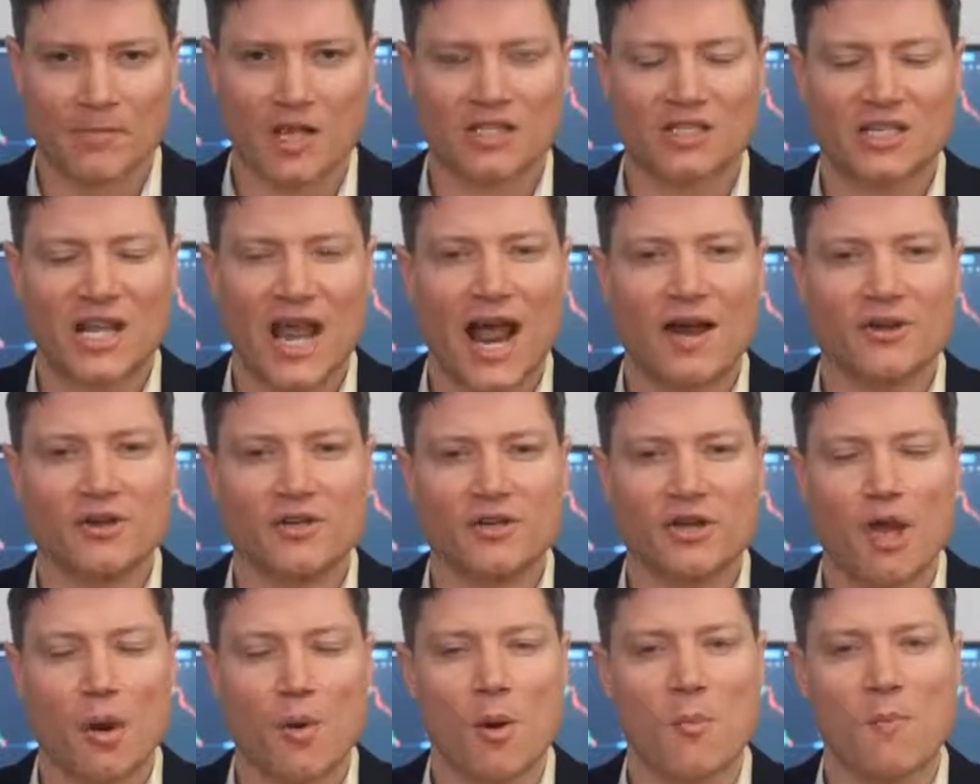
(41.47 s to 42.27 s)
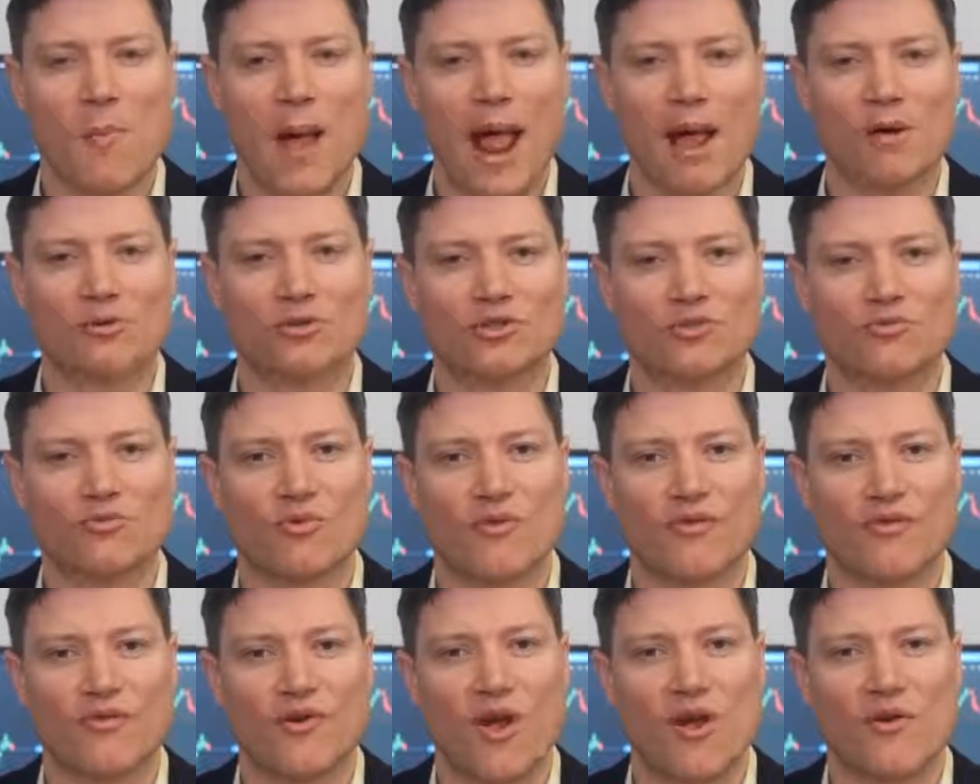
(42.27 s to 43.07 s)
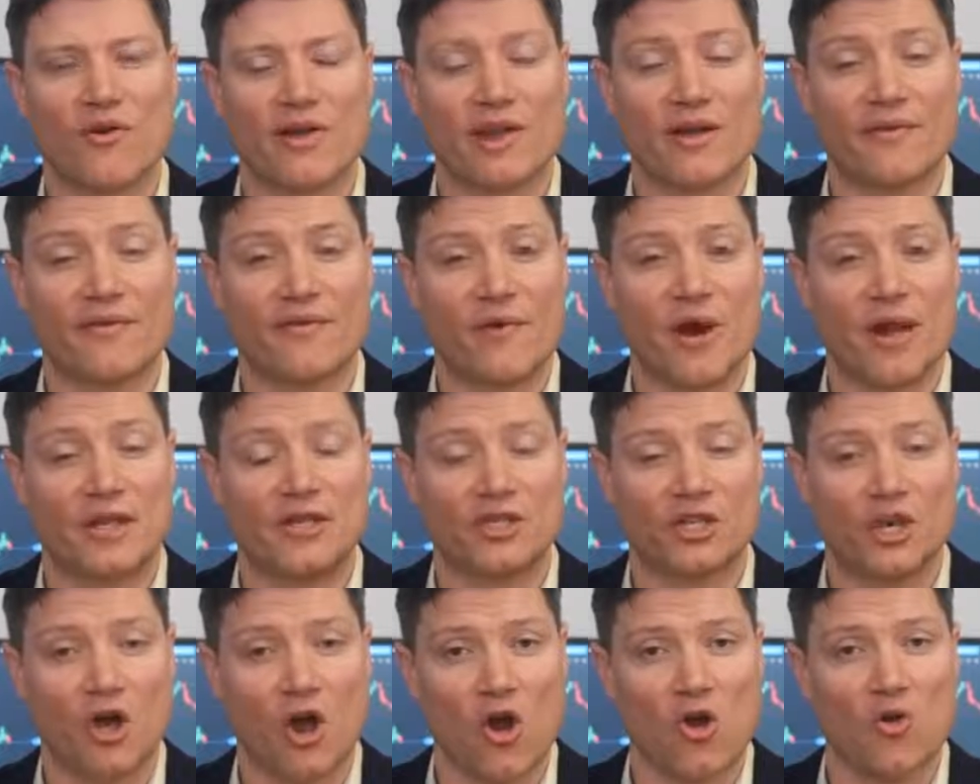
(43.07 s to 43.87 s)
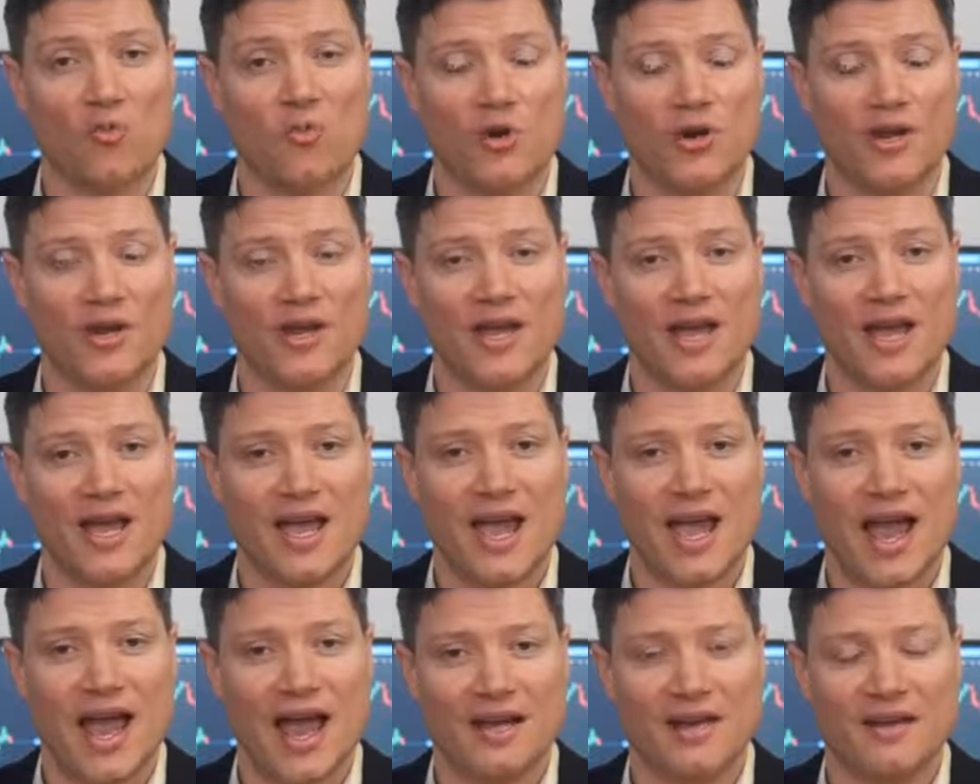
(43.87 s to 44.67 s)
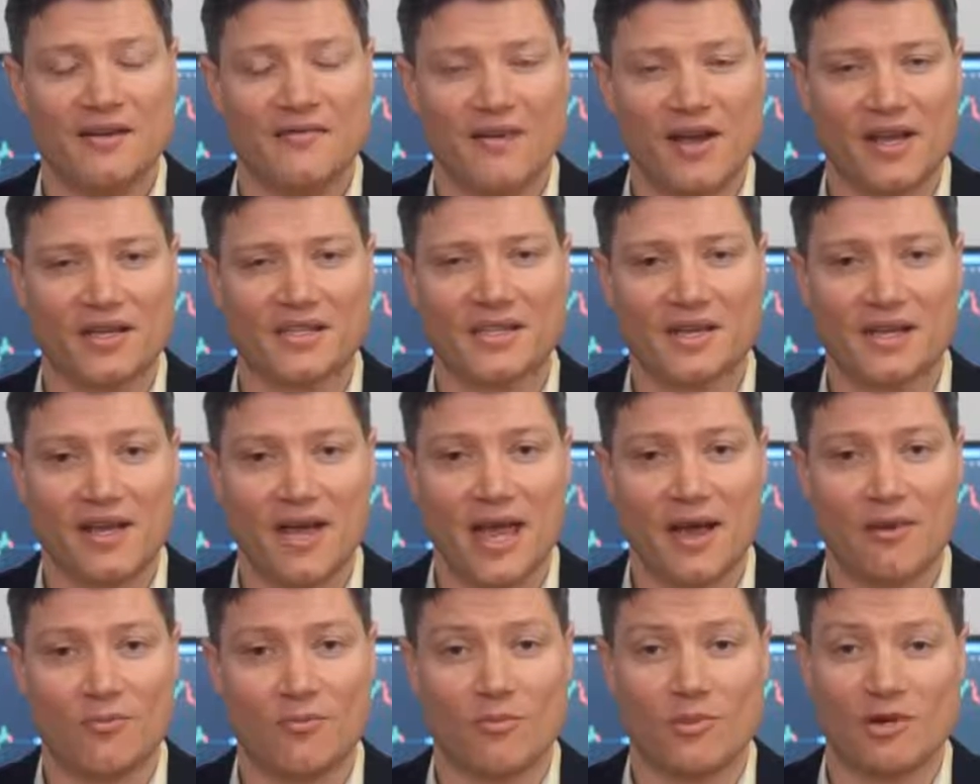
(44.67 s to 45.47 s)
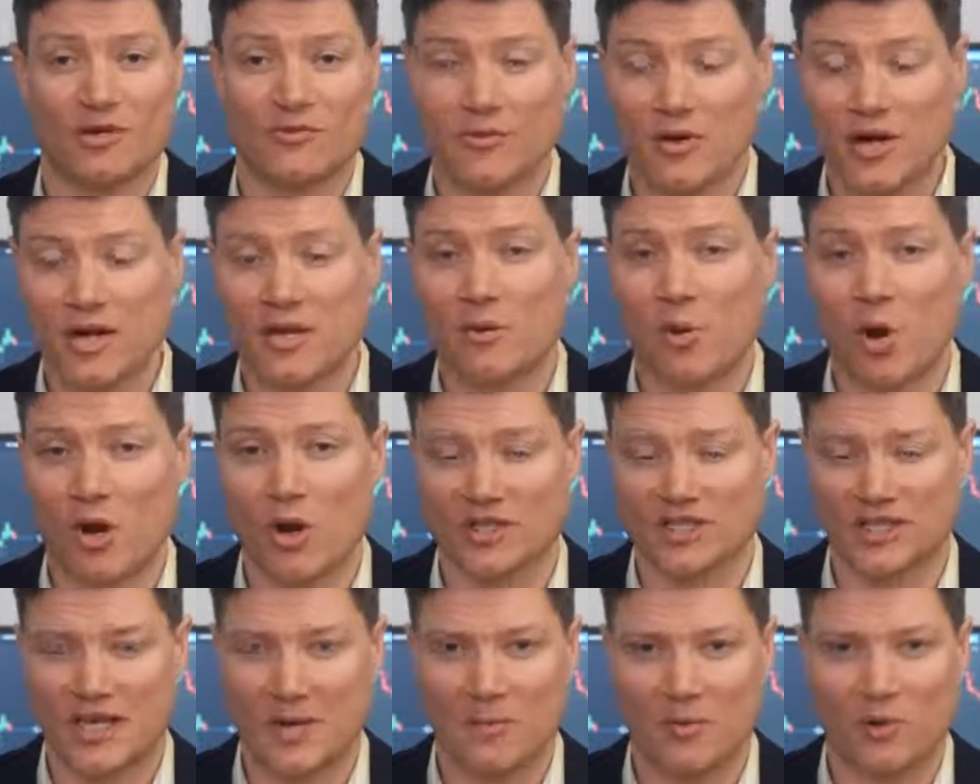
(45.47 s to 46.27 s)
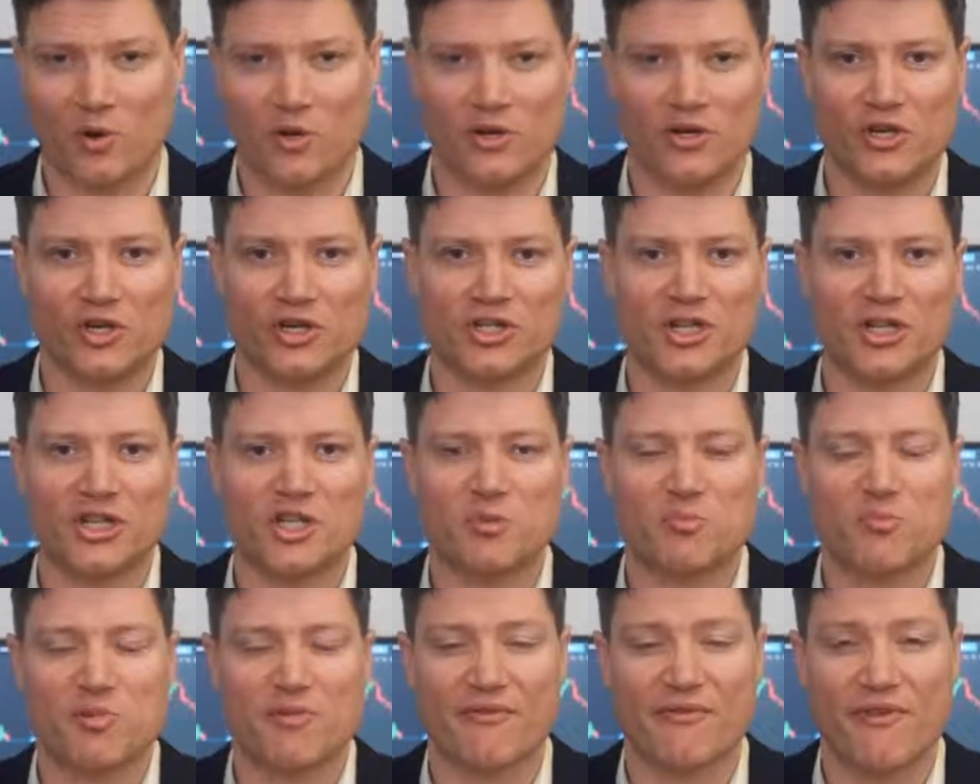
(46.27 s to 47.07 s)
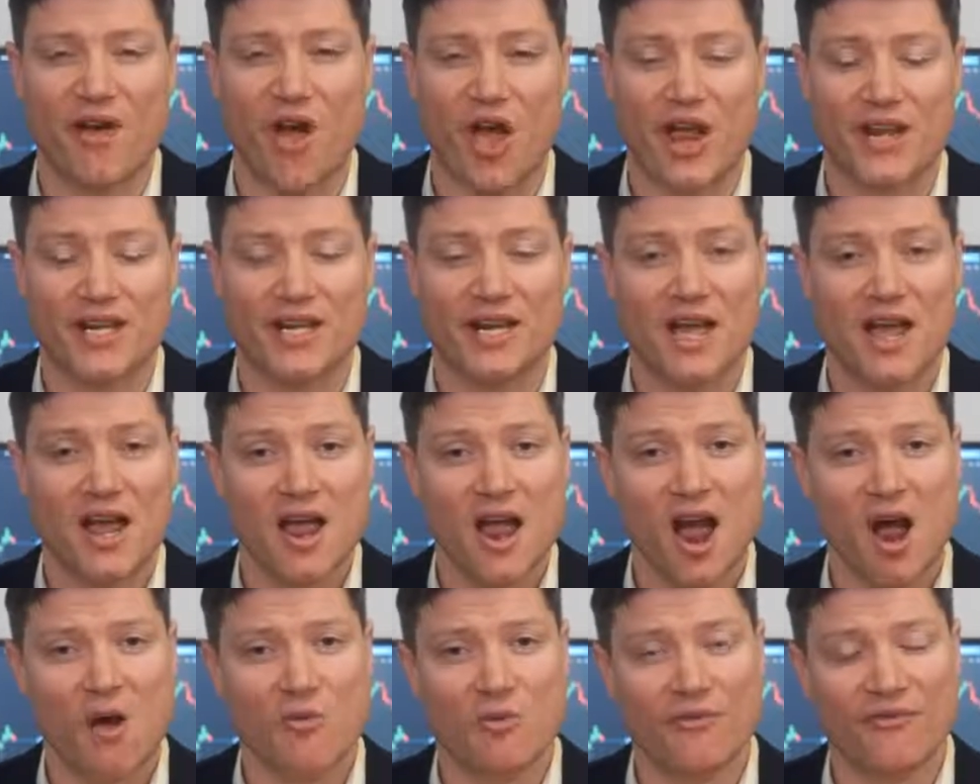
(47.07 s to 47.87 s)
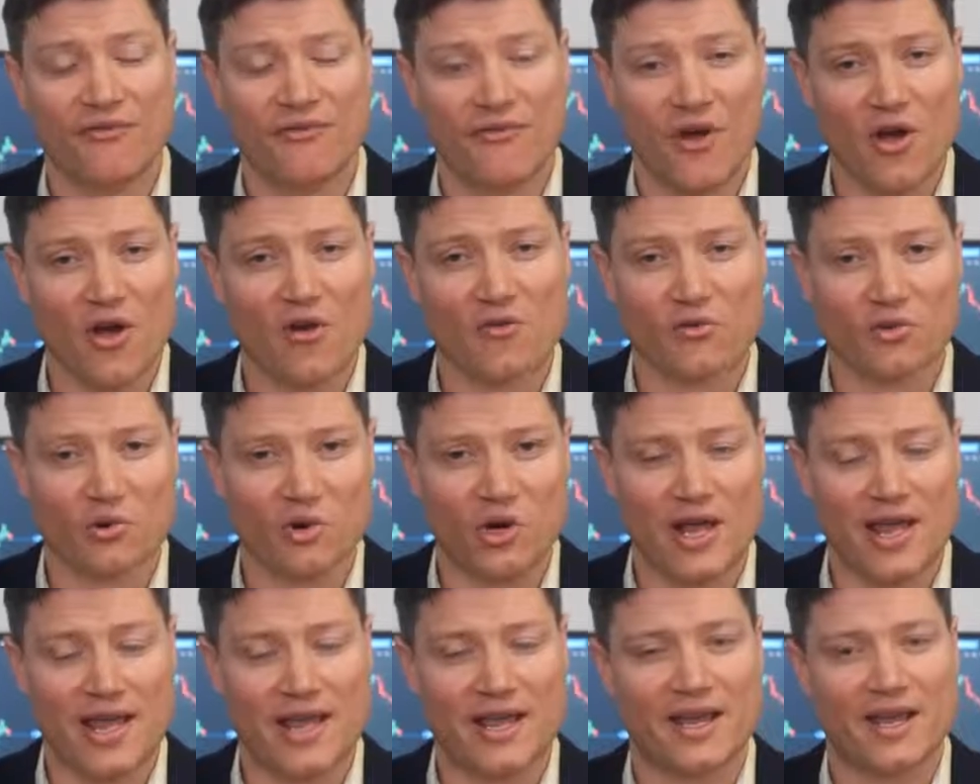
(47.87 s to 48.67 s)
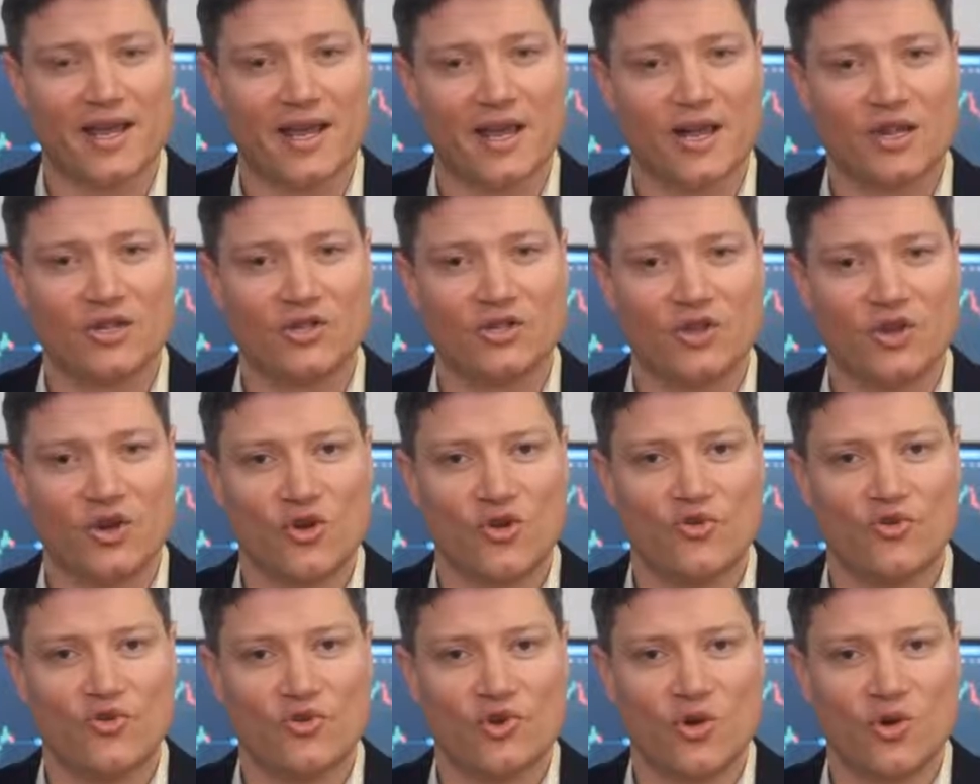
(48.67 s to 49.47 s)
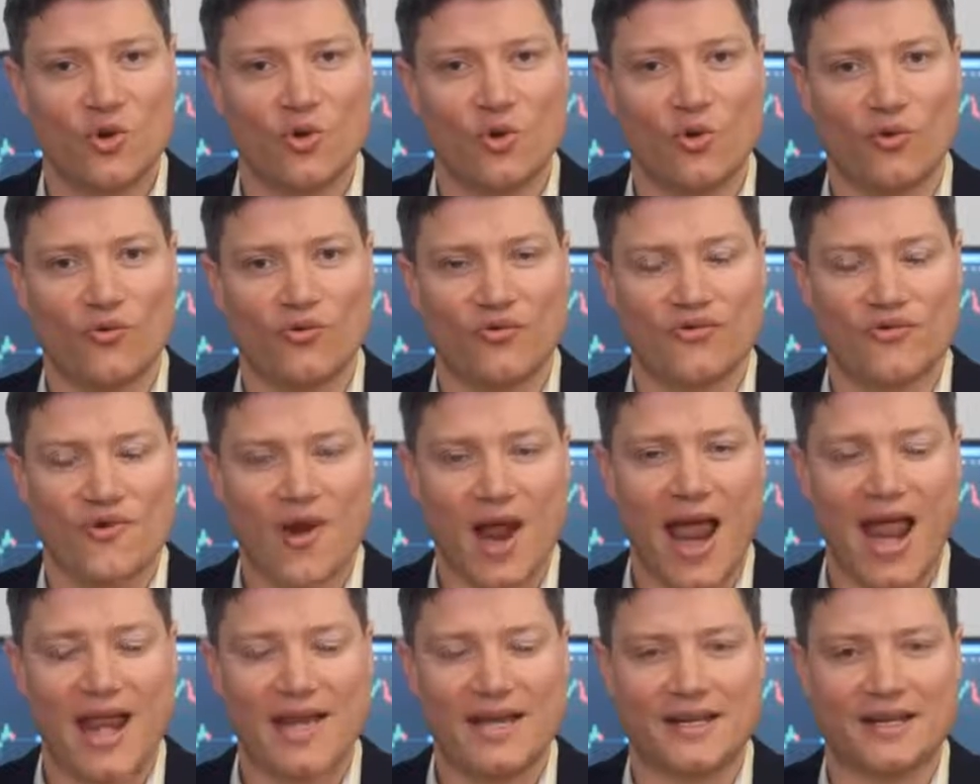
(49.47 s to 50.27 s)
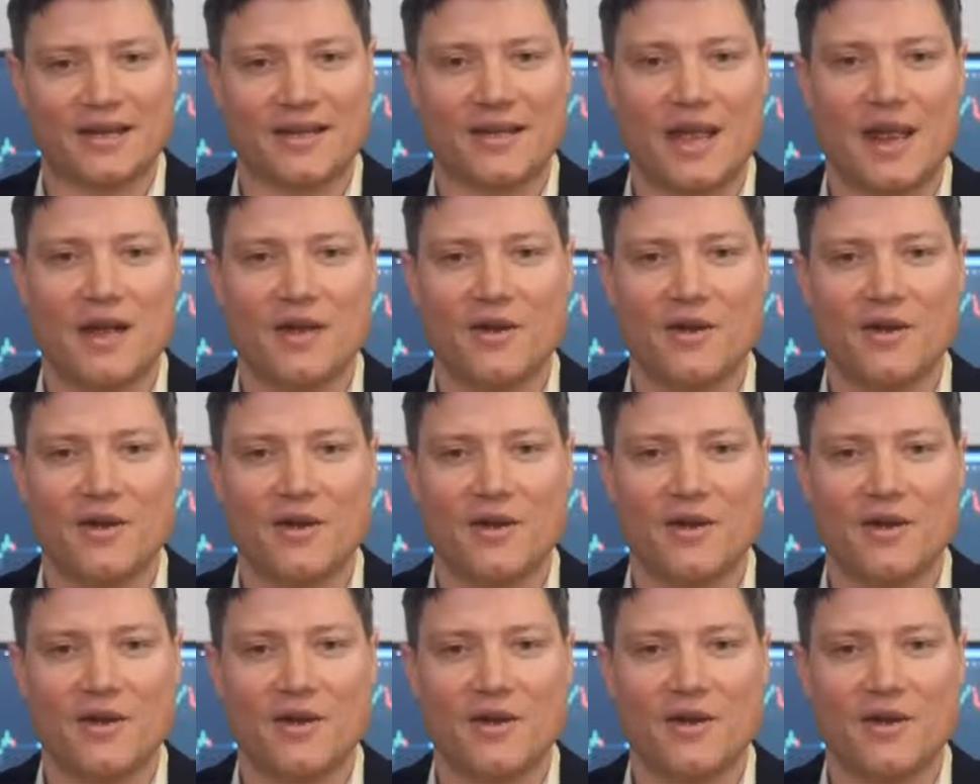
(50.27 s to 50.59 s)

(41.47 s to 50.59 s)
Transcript: So how do you go about referring a friend to open an invest account? Well, it's really quite simple. You just need to provide a referral link to your friend.